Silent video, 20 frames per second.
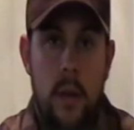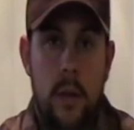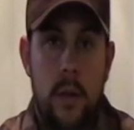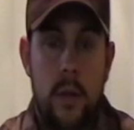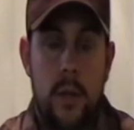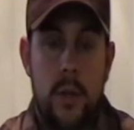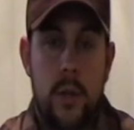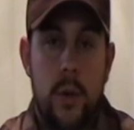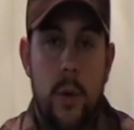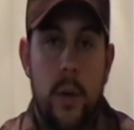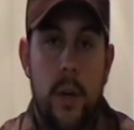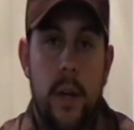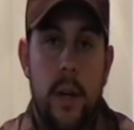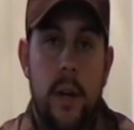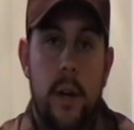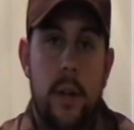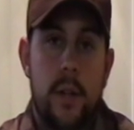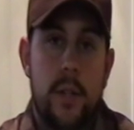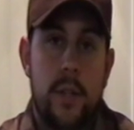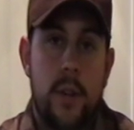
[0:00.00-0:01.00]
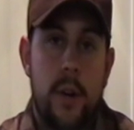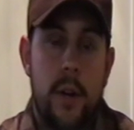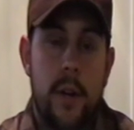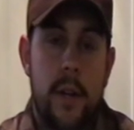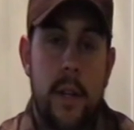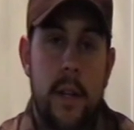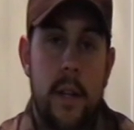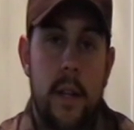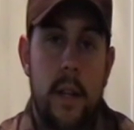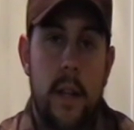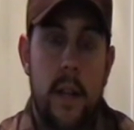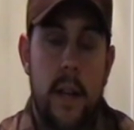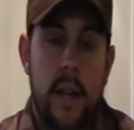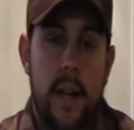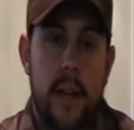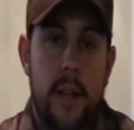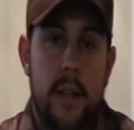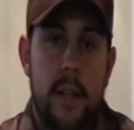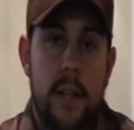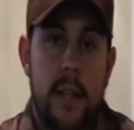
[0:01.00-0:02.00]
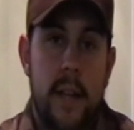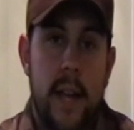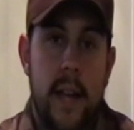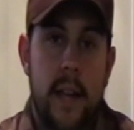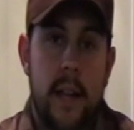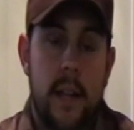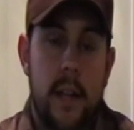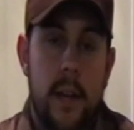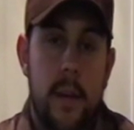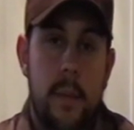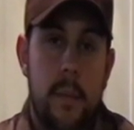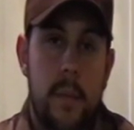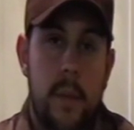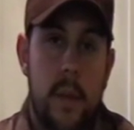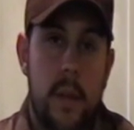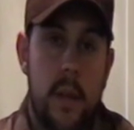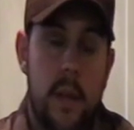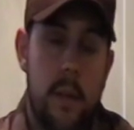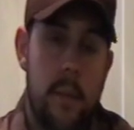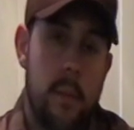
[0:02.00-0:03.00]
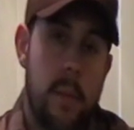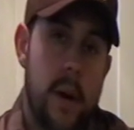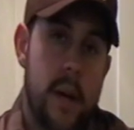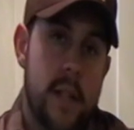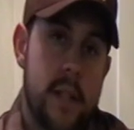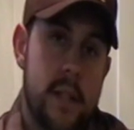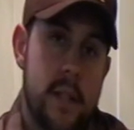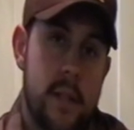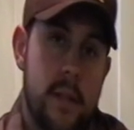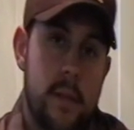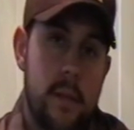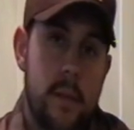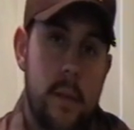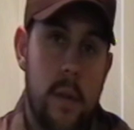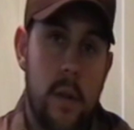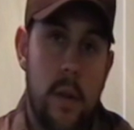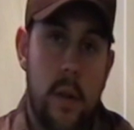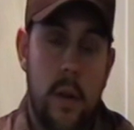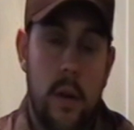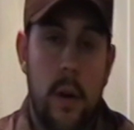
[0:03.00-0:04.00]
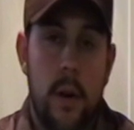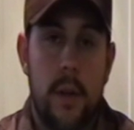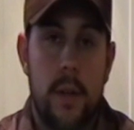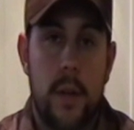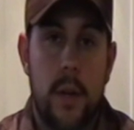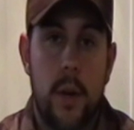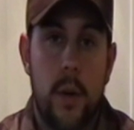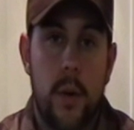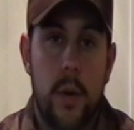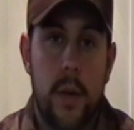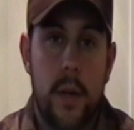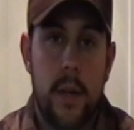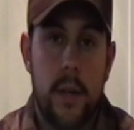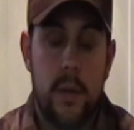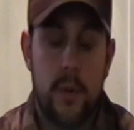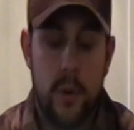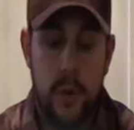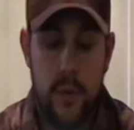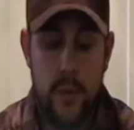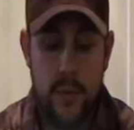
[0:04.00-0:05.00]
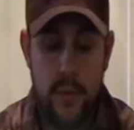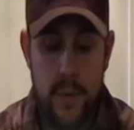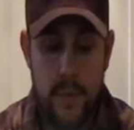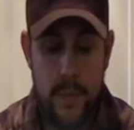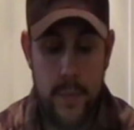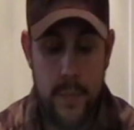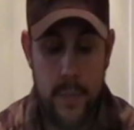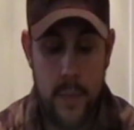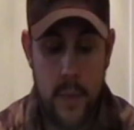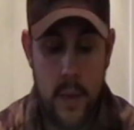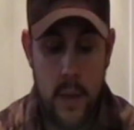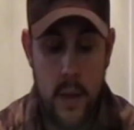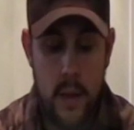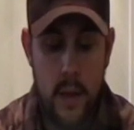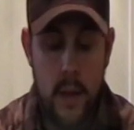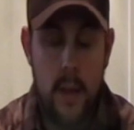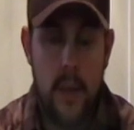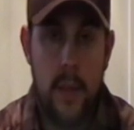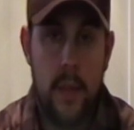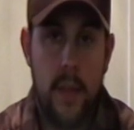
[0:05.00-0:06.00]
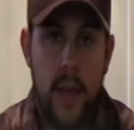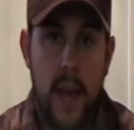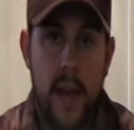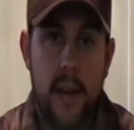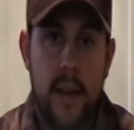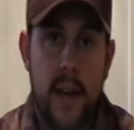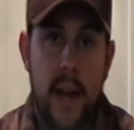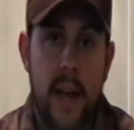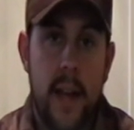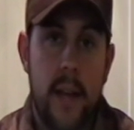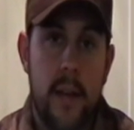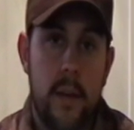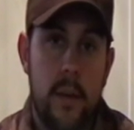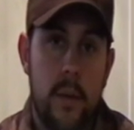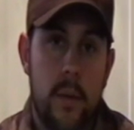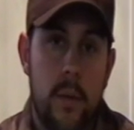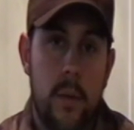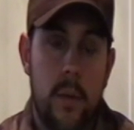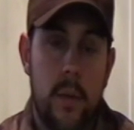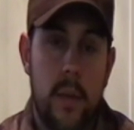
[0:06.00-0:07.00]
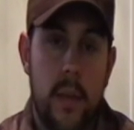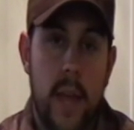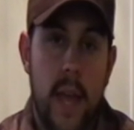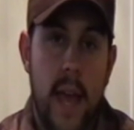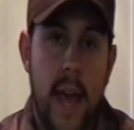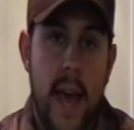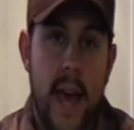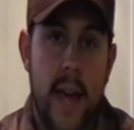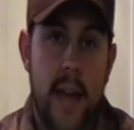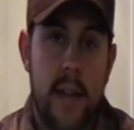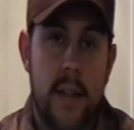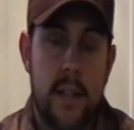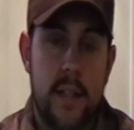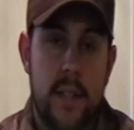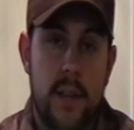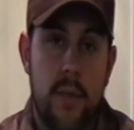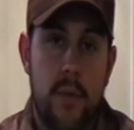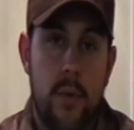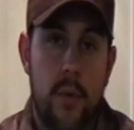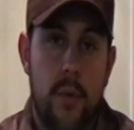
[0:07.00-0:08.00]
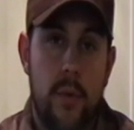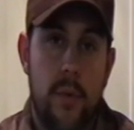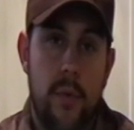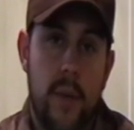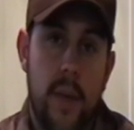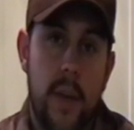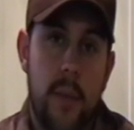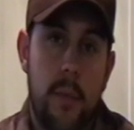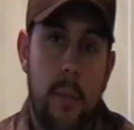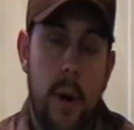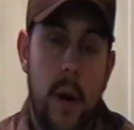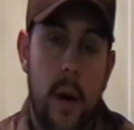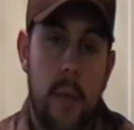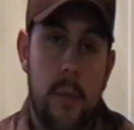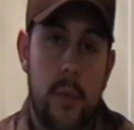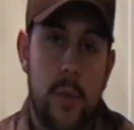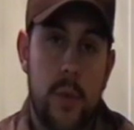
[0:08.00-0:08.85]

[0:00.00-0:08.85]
The story, it all started in an elegant nightclub in Boston called the Coconut Grove. That night, they had several fake palm